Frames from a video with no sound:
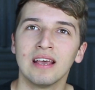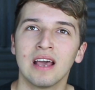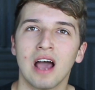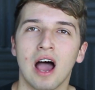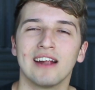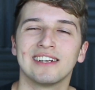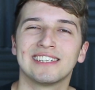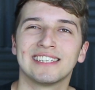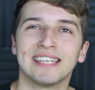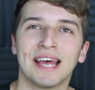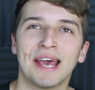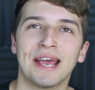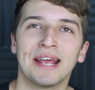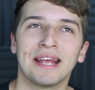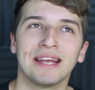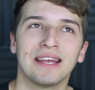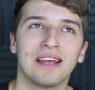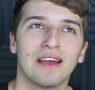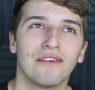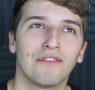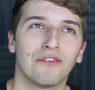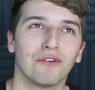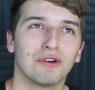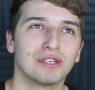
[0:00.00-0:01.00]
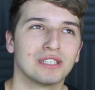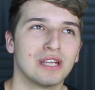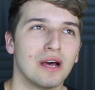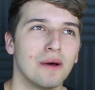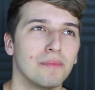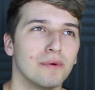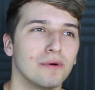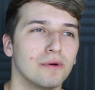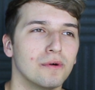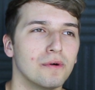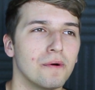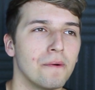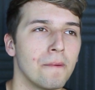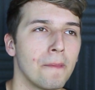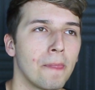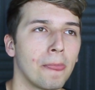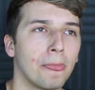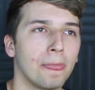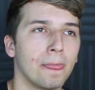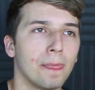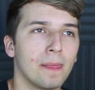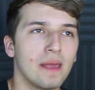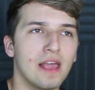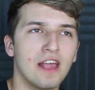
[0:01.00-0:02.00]
I'd say, for example,
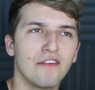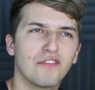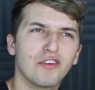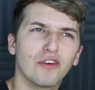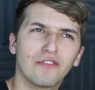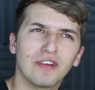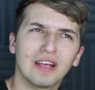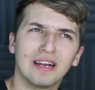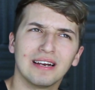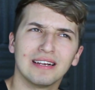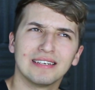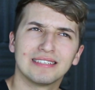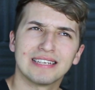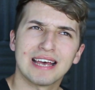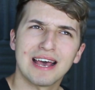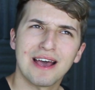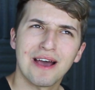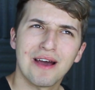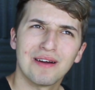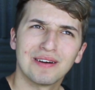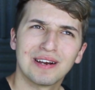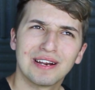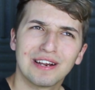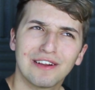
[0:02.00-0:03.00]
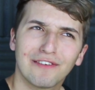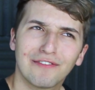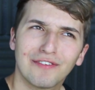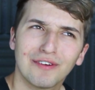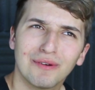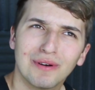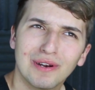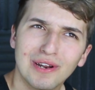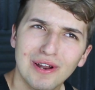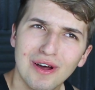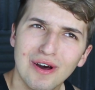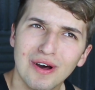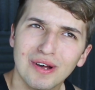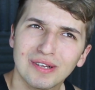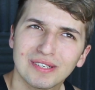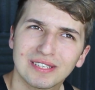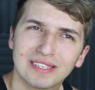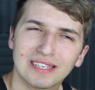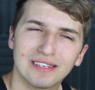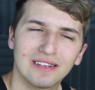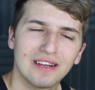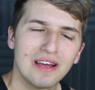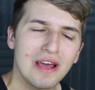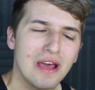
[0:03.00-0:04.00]
if you're feeling down and you feel lost,